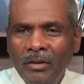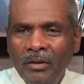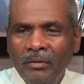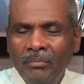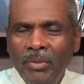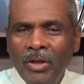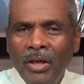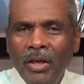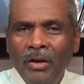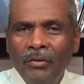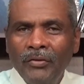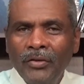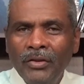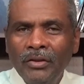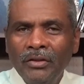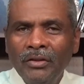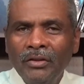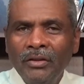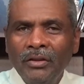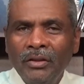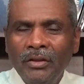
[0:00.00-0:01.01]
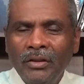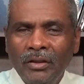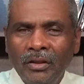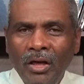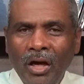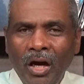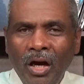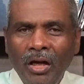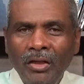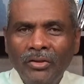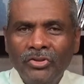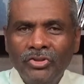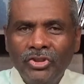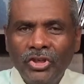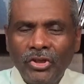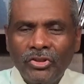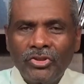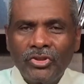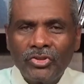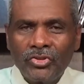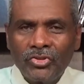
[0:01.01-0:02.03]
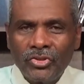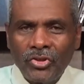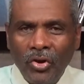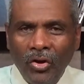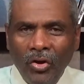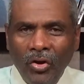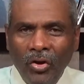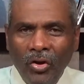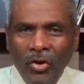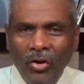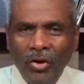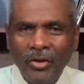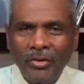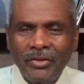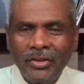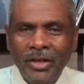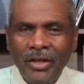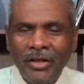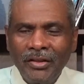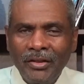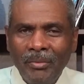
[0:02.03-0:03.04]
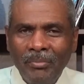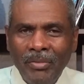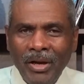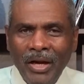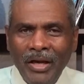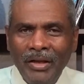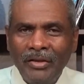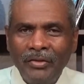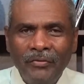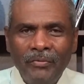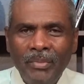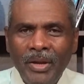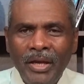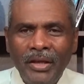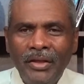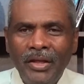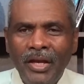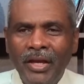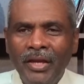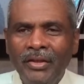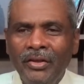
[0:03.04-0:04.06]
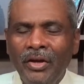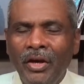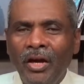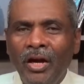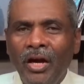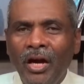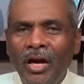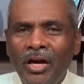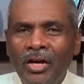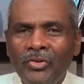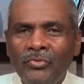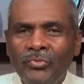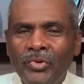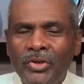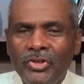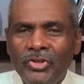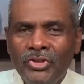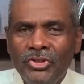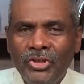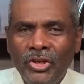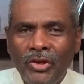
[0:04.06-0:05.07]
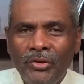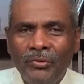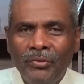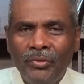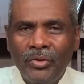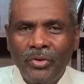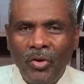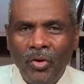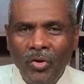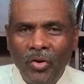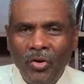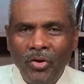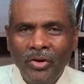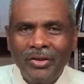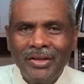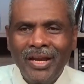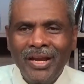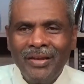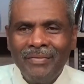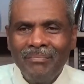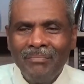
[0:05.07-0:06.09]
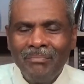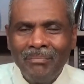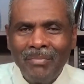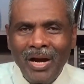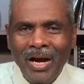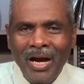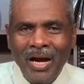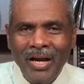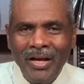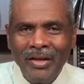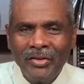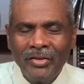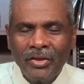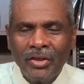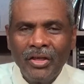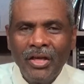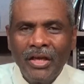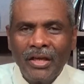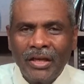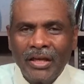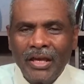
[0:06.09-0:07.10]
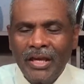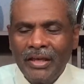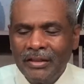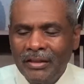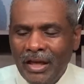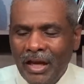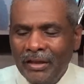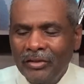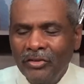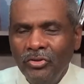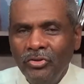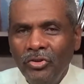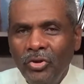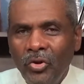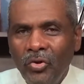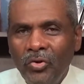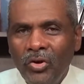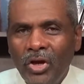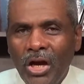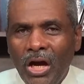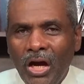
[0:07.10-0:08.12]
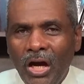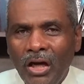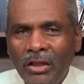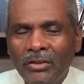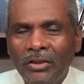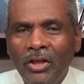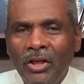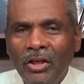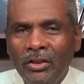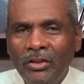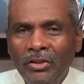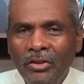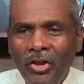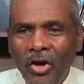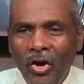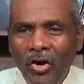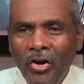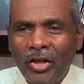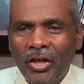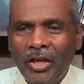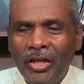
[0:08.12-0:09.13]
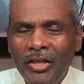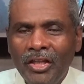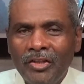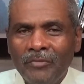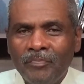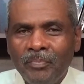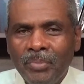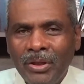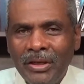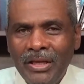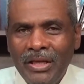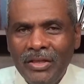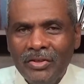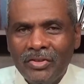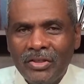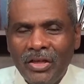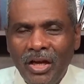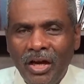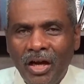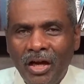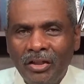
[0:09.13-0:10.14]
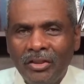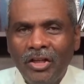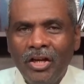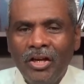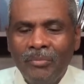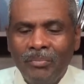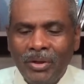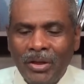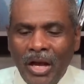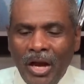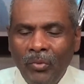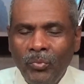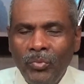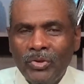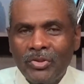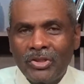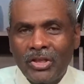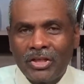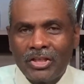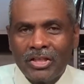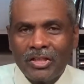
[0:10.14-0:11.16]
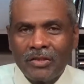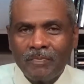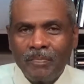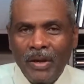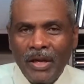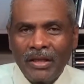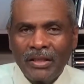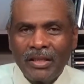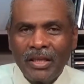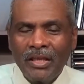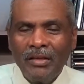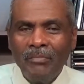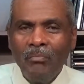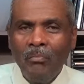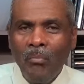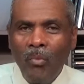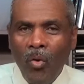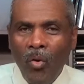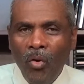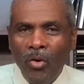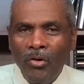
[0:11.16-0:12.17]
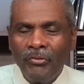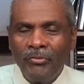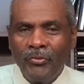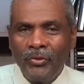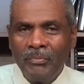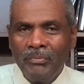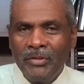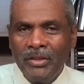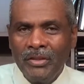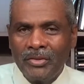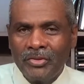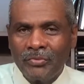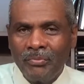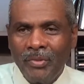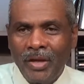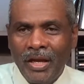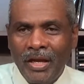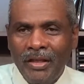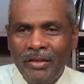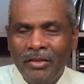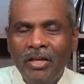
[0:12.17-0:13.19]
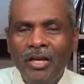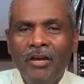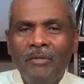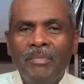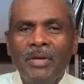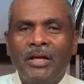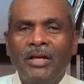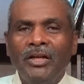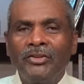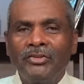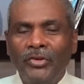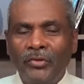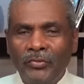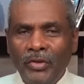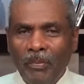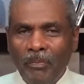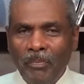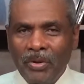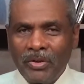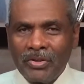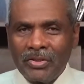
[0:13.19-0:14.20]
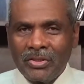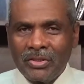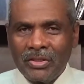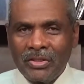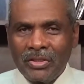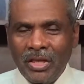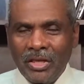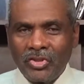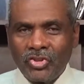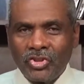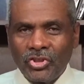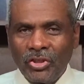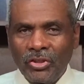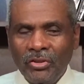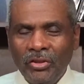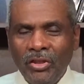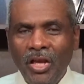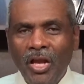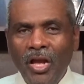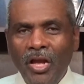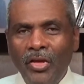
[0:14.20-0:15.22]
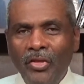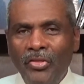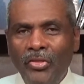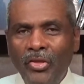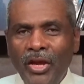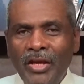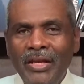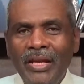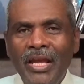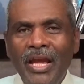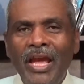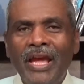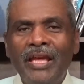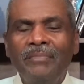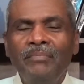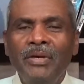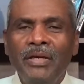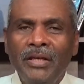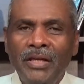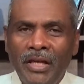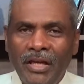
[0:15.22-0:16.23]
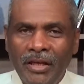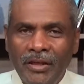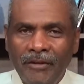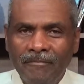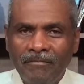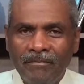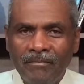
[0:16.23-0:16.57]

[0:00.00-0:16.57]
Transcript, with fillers: Beloved, God judges the heart and the mind of man, and the unregenerate heart and mind cannot know God, nor can it please God. But I was expecting more from this man because of the position that he had been in.